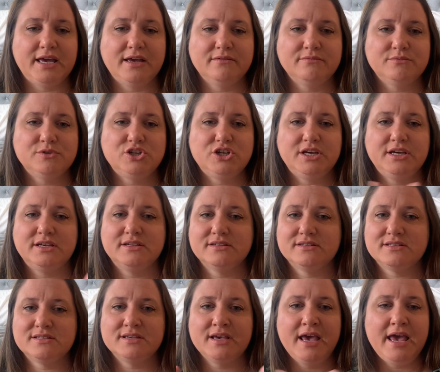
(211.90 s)
she
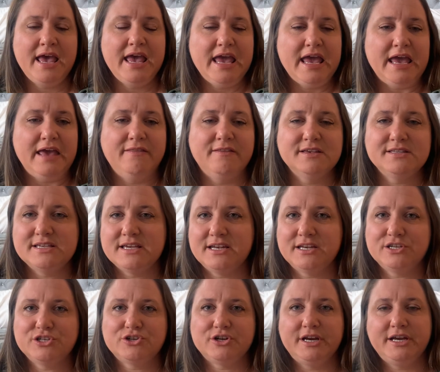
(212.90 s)
is in this
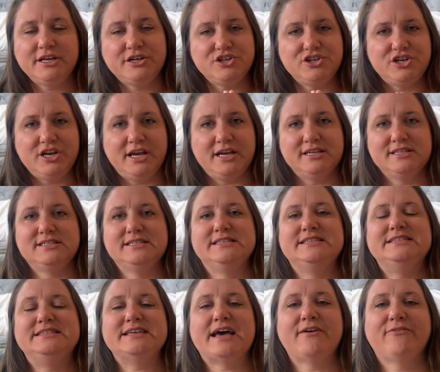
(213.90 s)
industry. She has
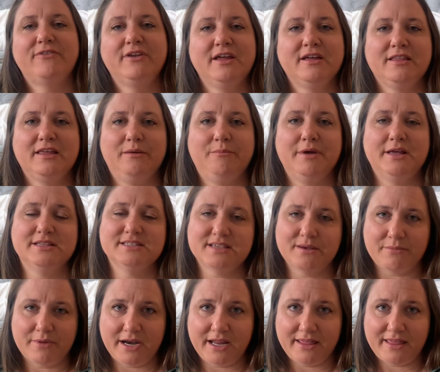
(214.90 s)
definitely been
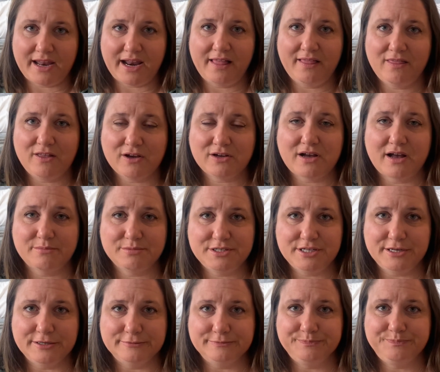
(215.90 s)
somebody that I look up
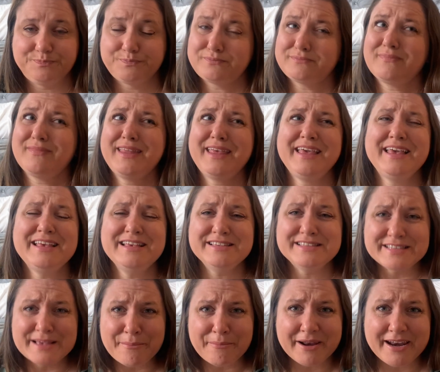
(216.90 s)
to,
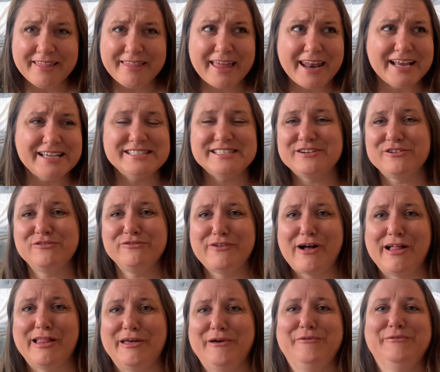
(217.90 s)
somebody that I still
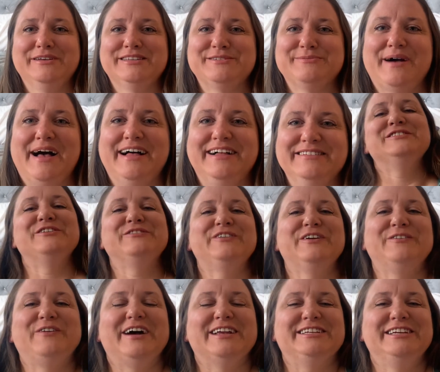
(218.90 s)
follow as well. So if
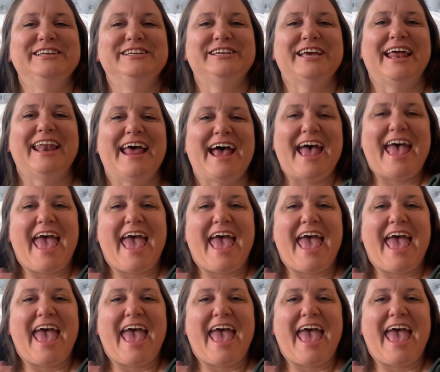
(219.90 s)
you're watching, Jenna,